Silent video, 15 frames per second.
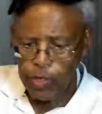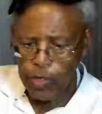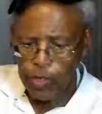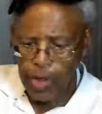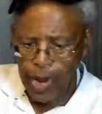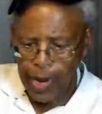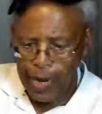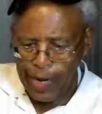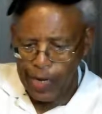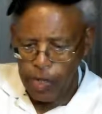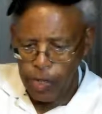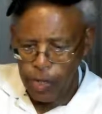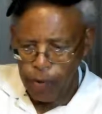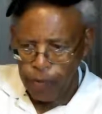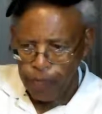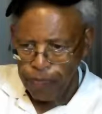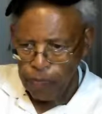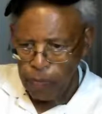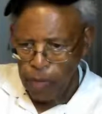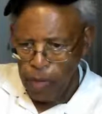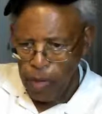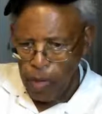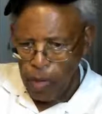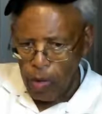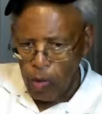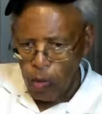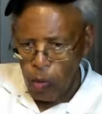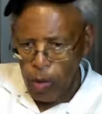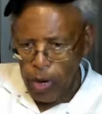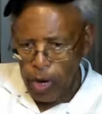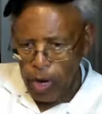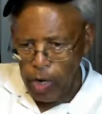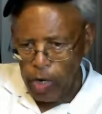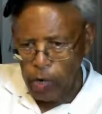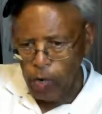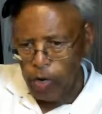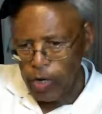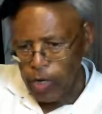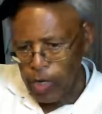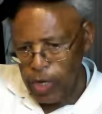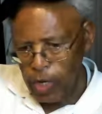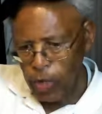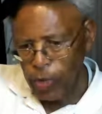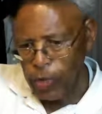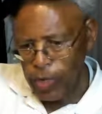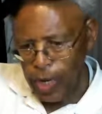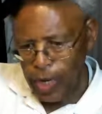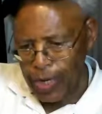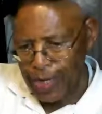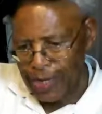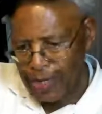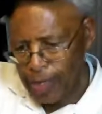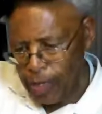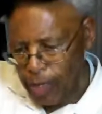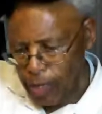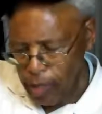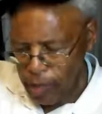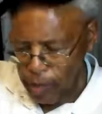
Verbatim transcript: a stage where you are yielded